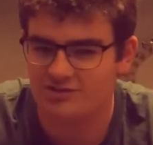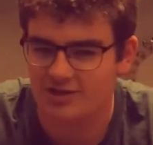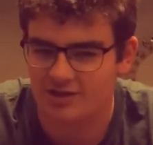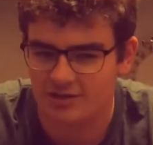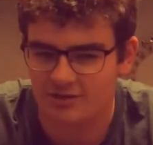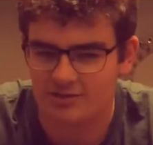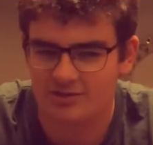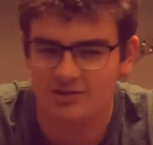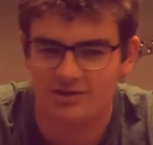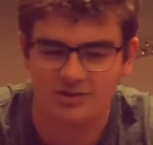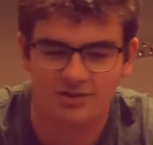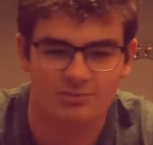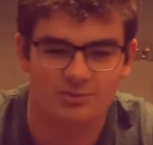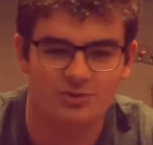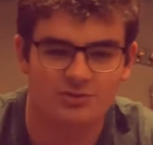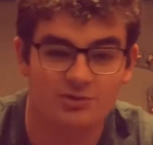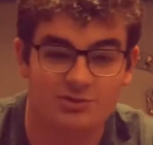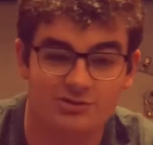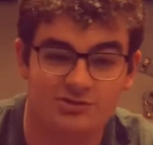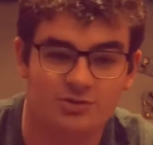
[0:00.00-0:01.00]
Taylor, and the
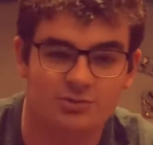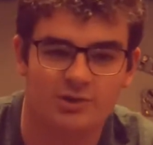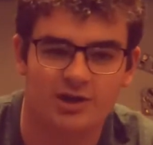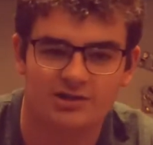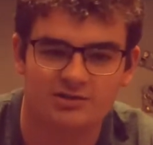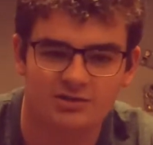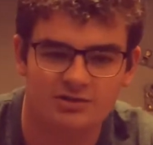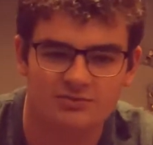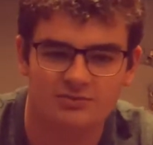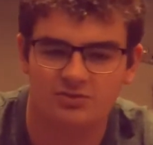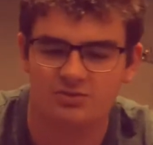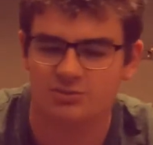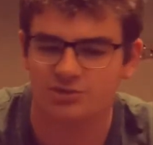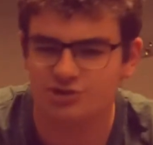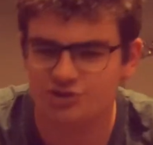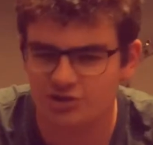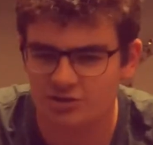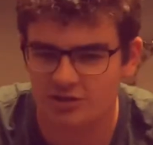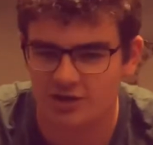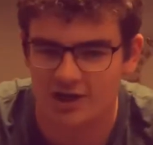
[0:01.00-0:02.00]
movie was directed for
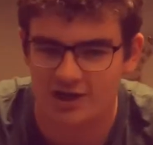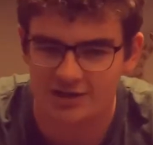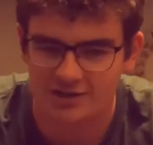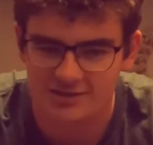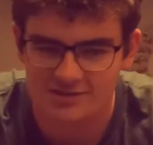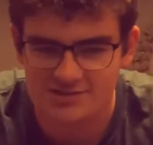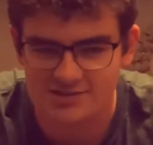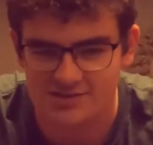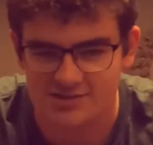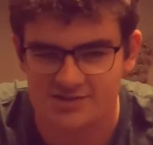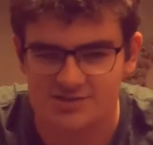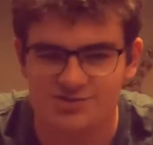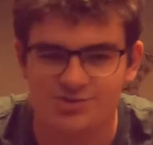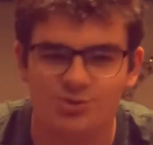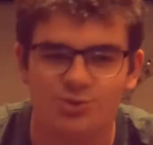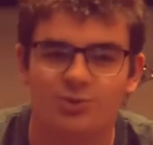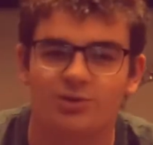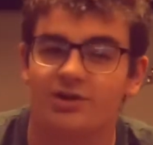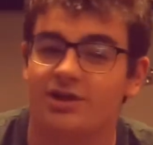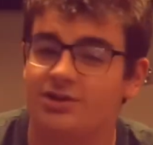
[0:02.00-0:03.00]
mature audiences
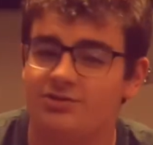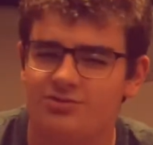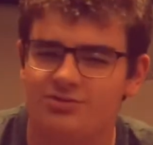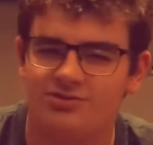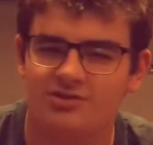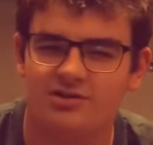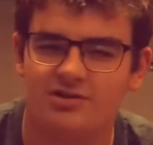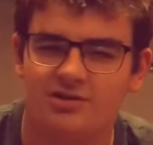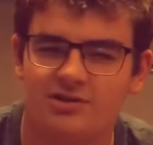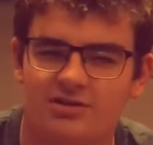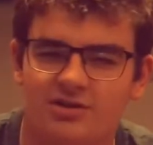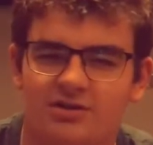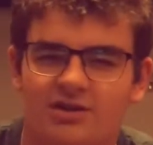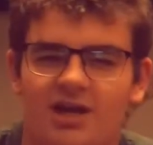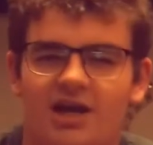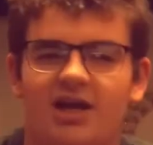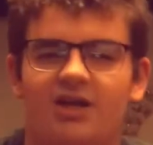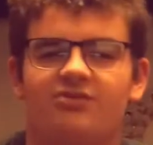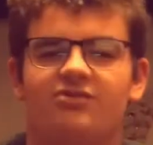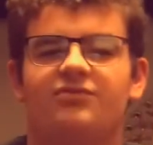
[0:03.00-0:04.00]
who are interested in the
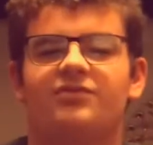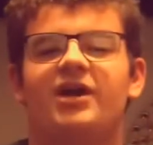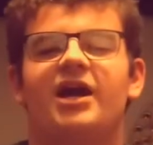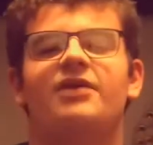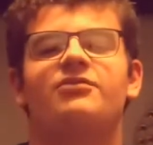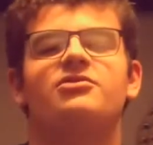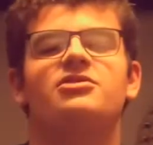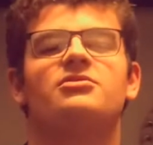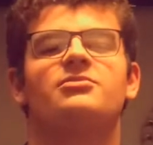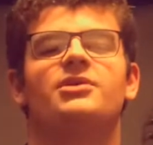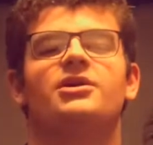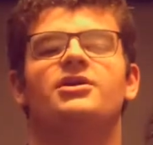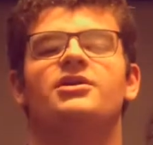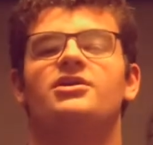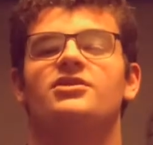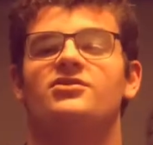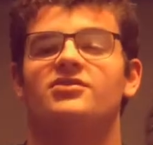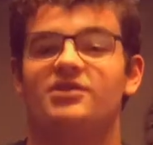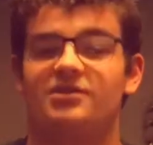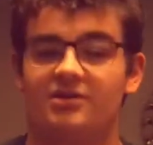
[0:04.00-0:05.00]
lives of African
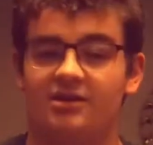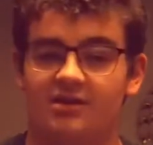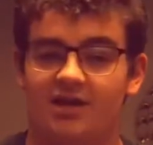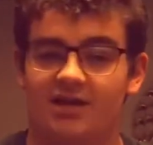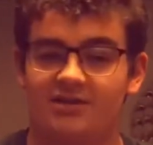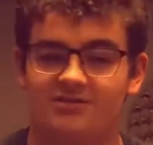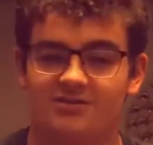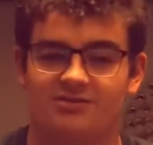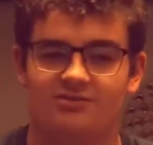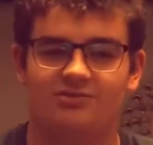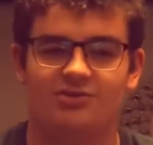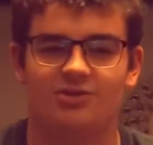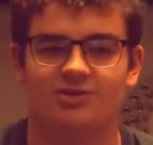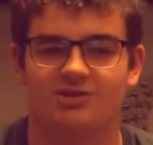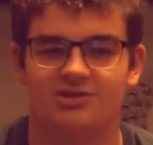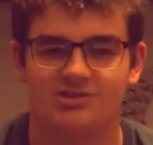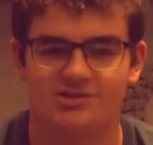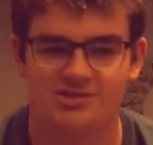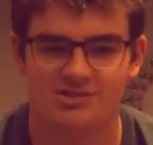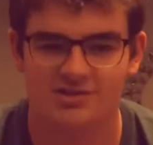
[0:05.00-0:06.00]
Americans in the
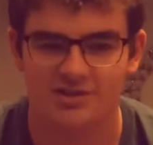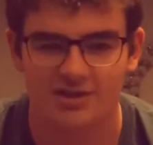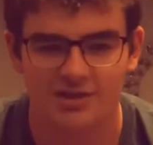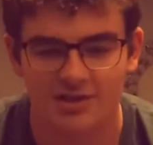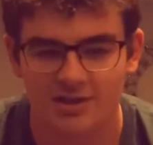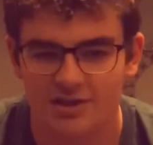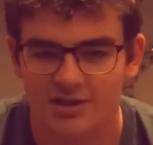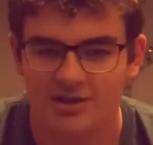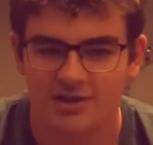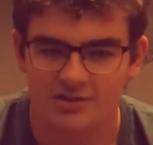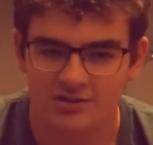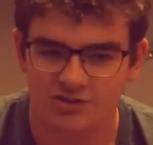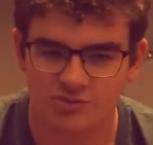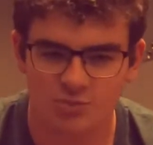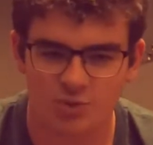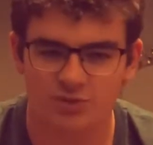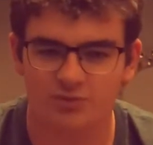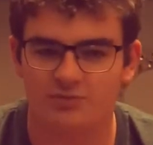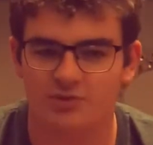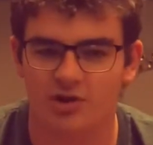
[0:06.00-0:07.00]
1930s. This
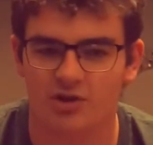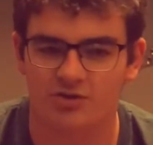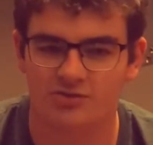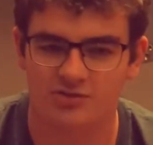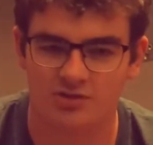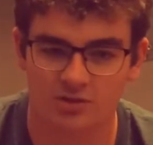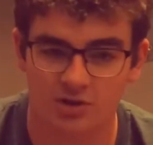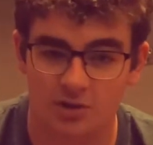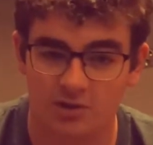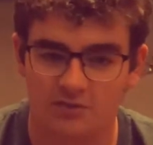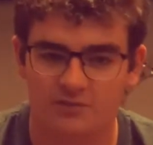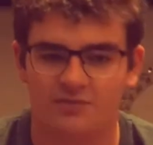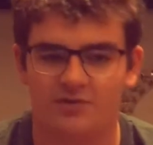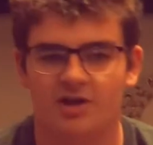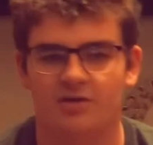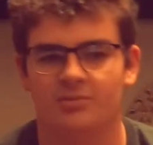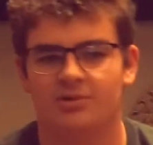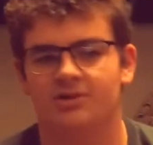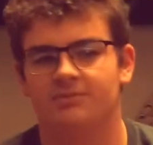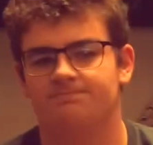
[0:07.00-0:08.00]
movie follows the Logan
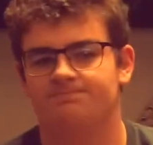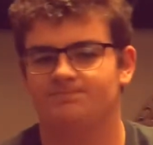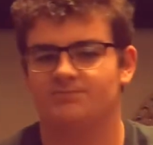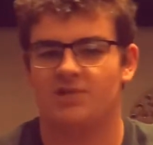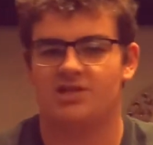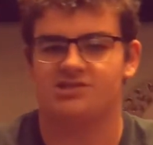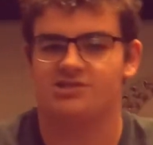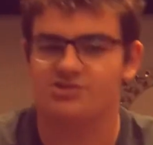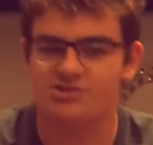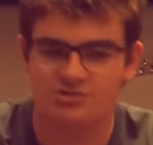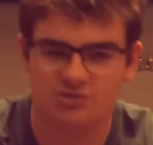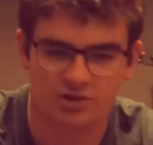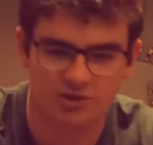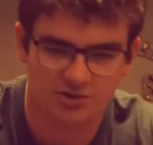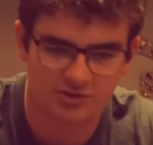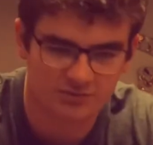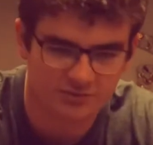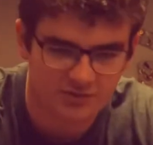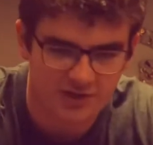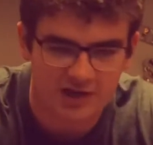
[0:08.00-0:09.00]
family as they struggle
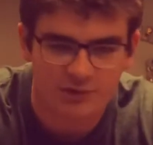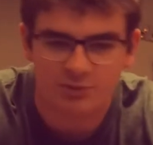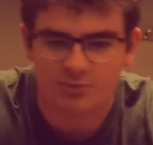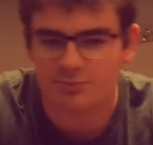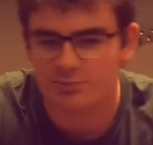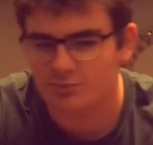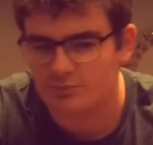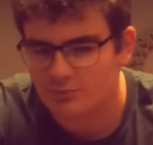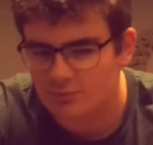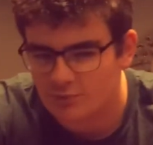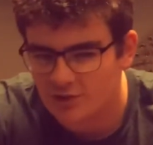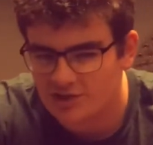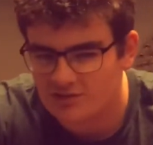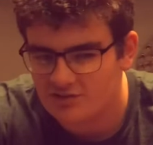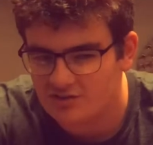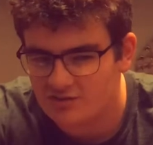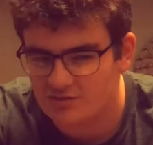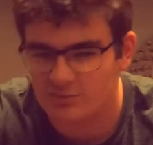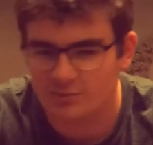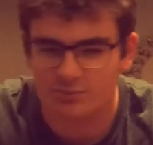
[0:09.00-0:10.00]
to fight with
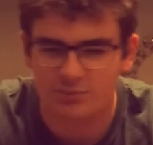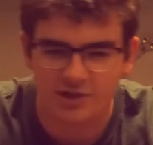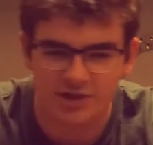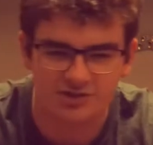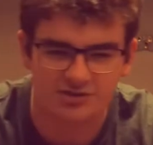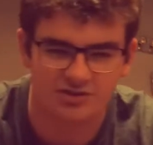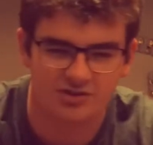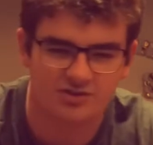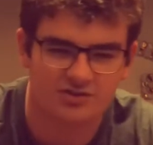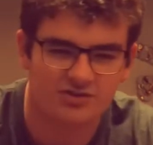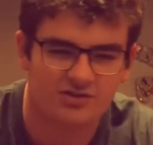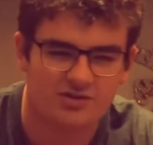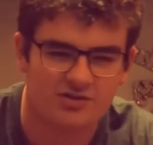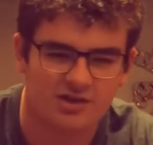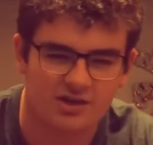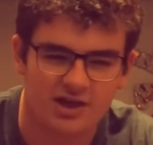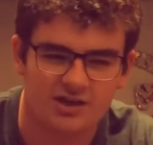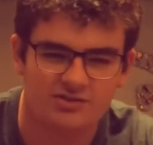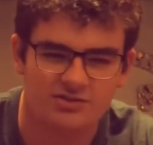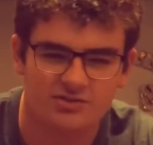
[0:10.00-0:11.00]
racism and prejudice in the
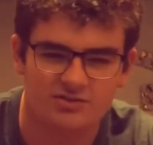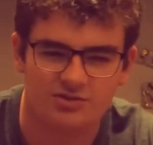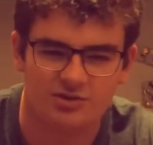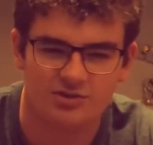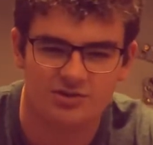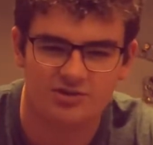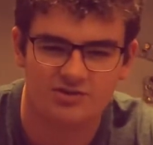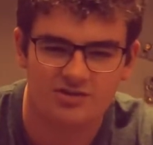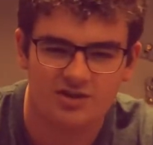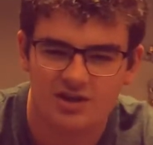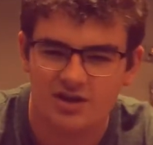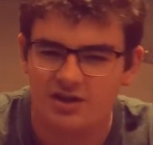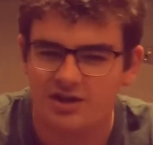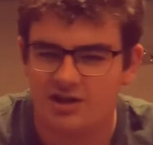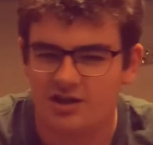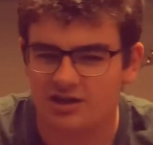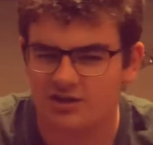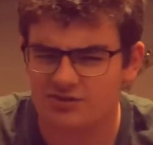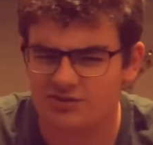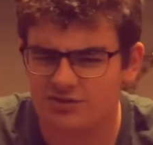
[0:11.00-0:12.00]
1930s
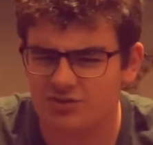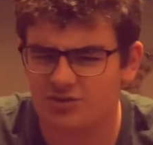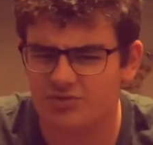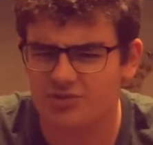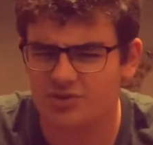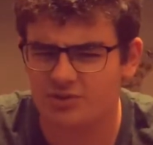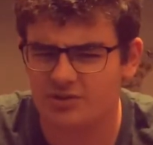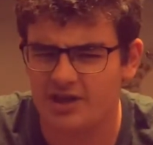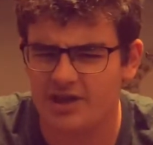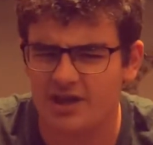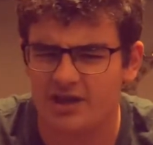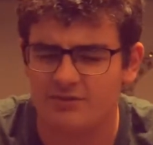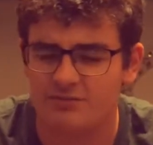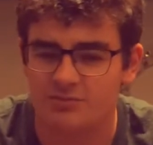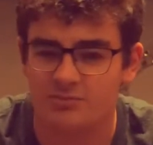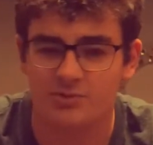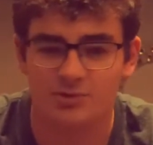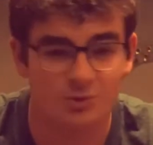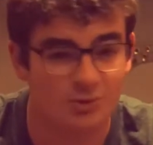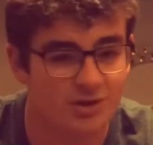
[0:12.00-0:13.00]
and conserve their land
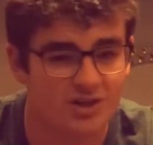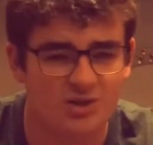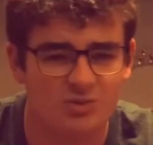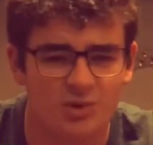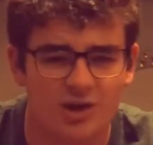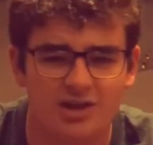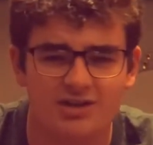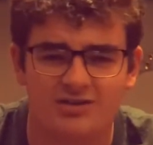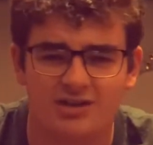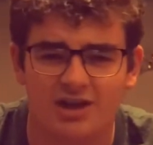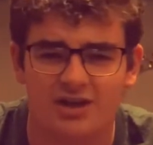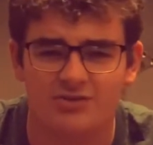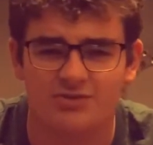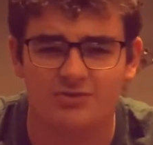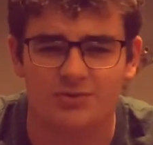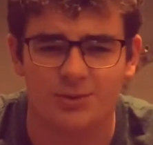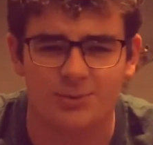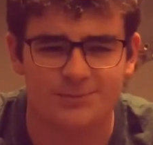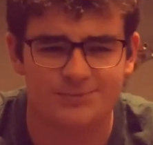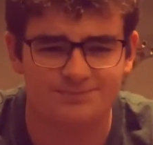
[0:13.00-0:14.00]
from the greedy white
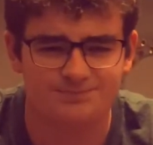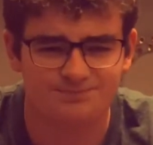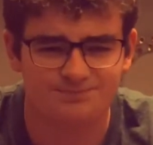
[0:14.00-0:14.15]
townsfolk.